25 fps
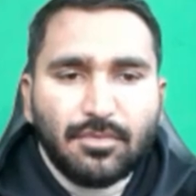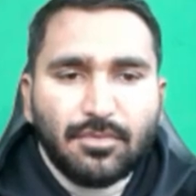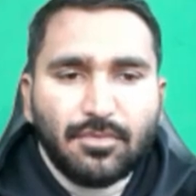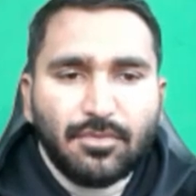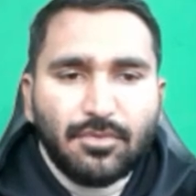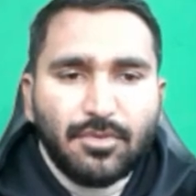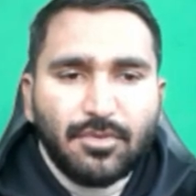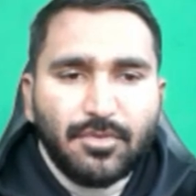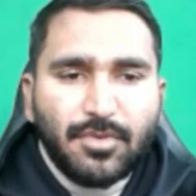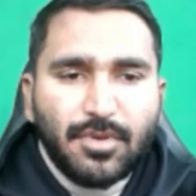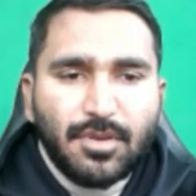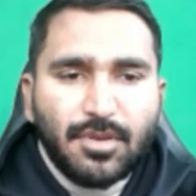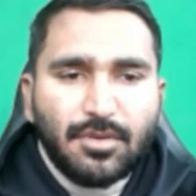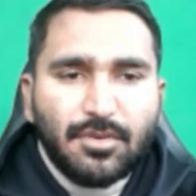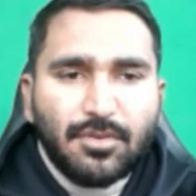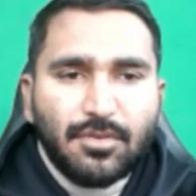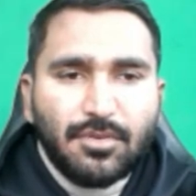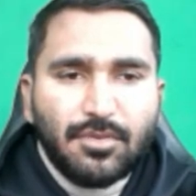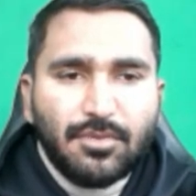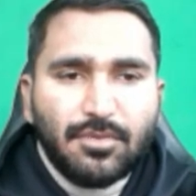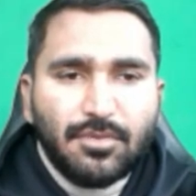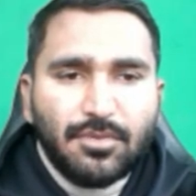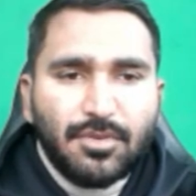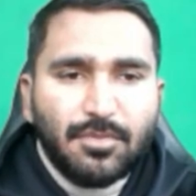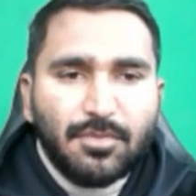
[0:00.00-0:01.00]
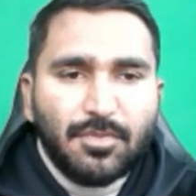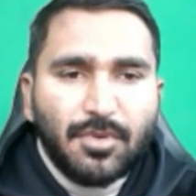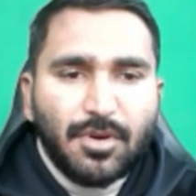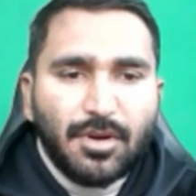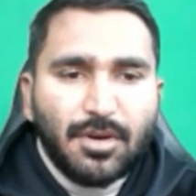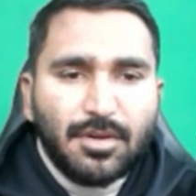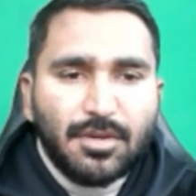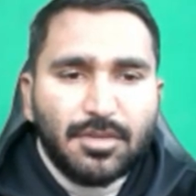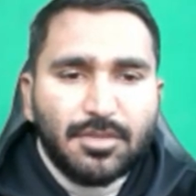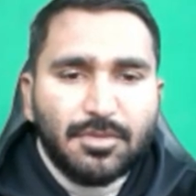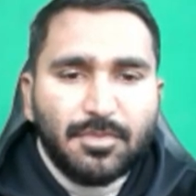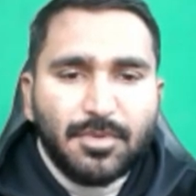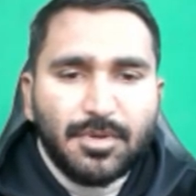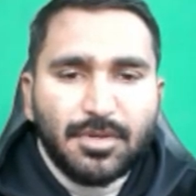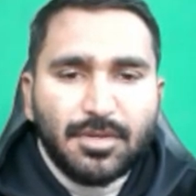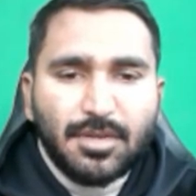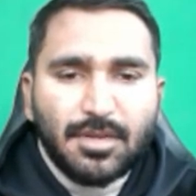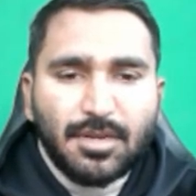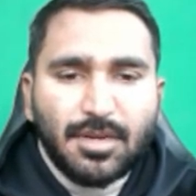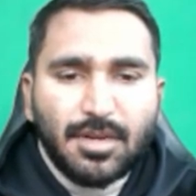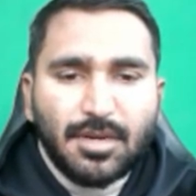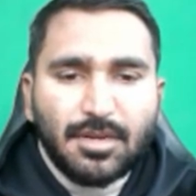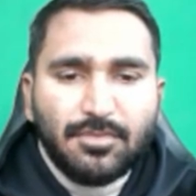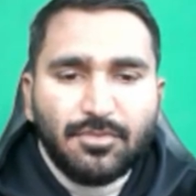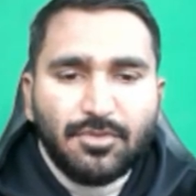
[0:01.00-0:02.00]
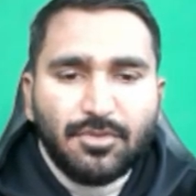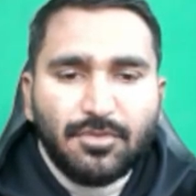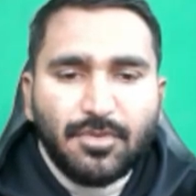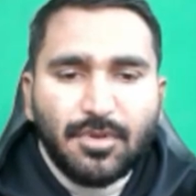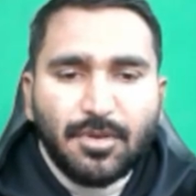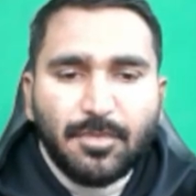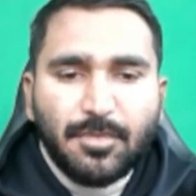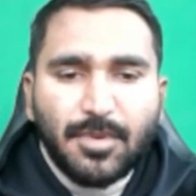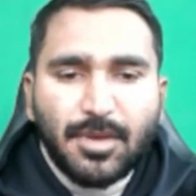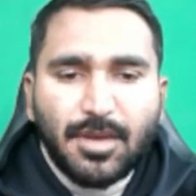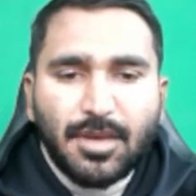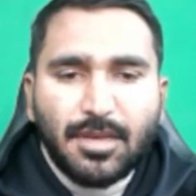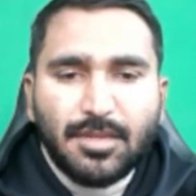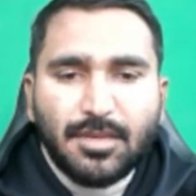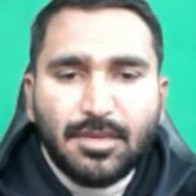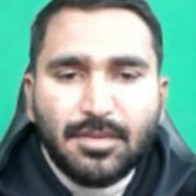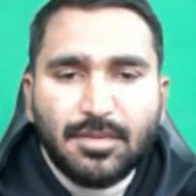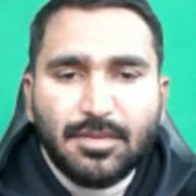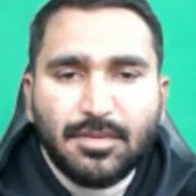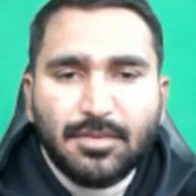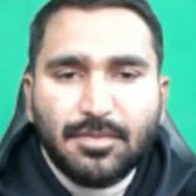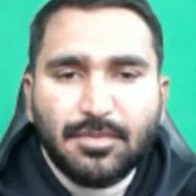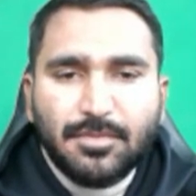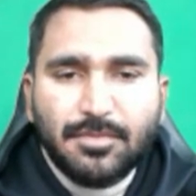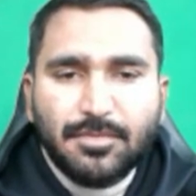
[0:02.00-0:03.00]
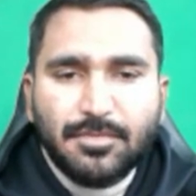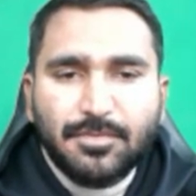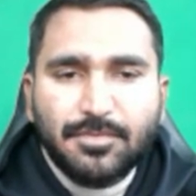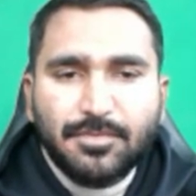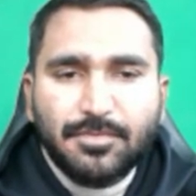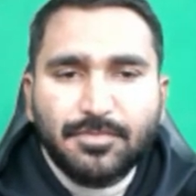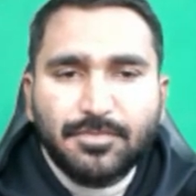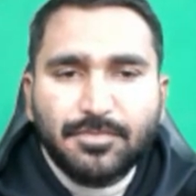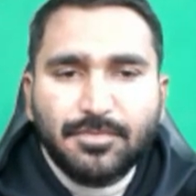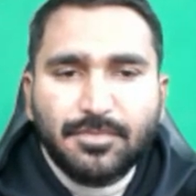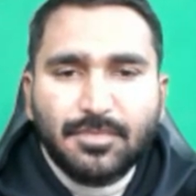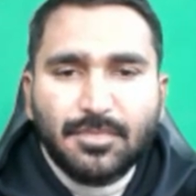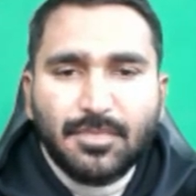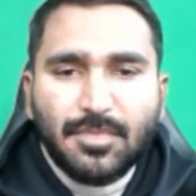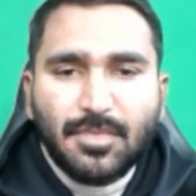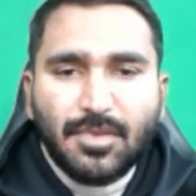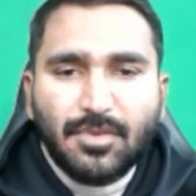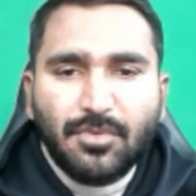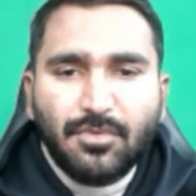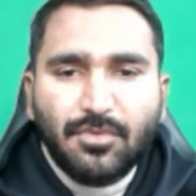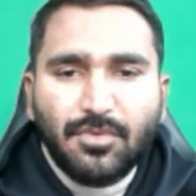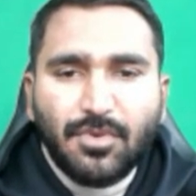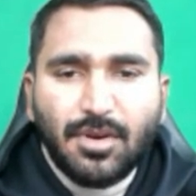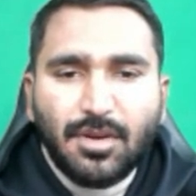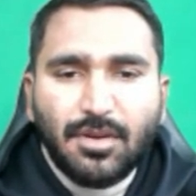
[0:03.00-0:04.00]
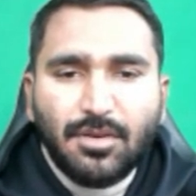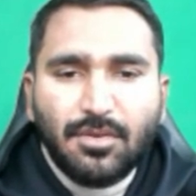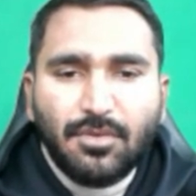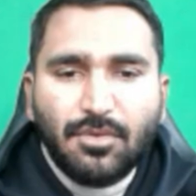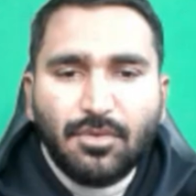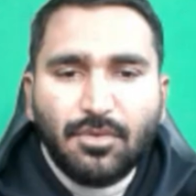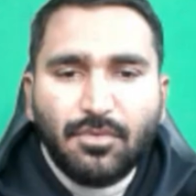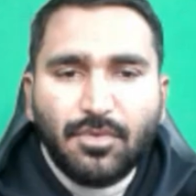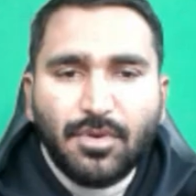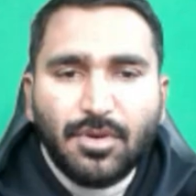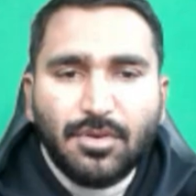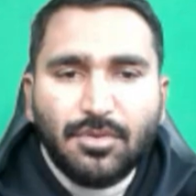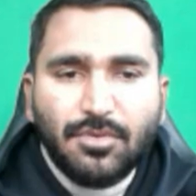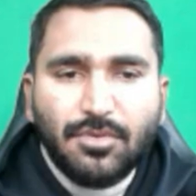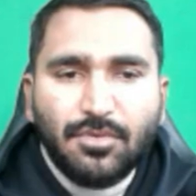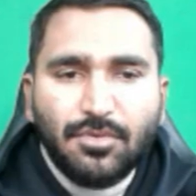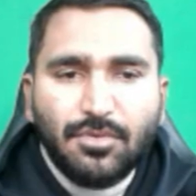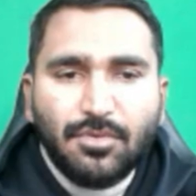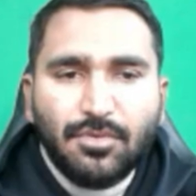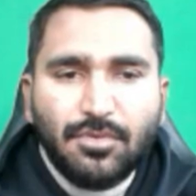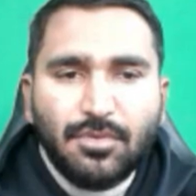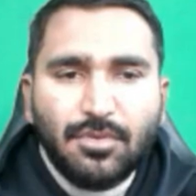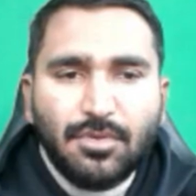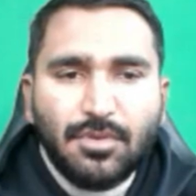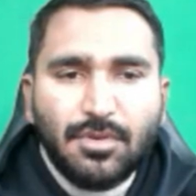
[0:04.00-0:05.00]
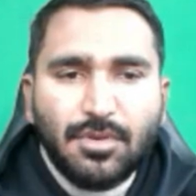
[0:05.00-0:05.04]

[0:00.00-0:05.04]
We will go to the borders button and we will apply this 1 over 2